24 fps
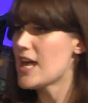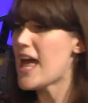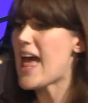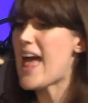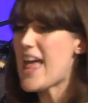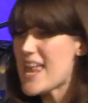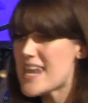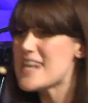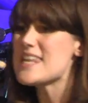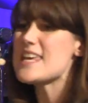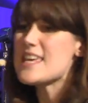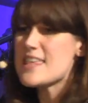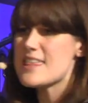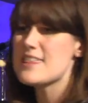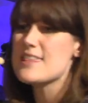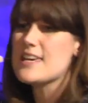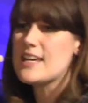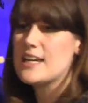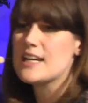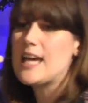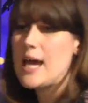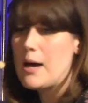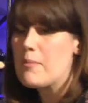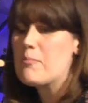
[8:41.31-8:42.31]

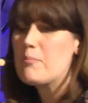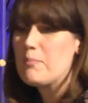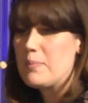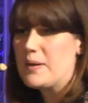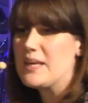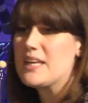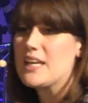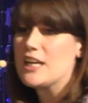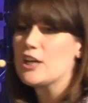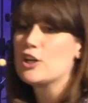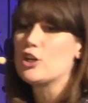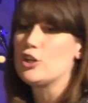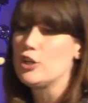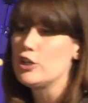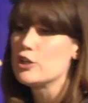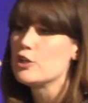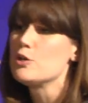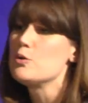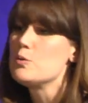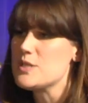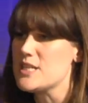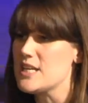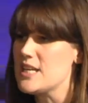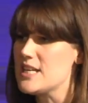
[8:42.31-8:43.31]
Anything can be
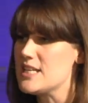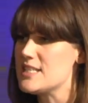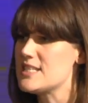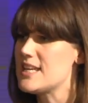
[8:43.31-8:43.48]
included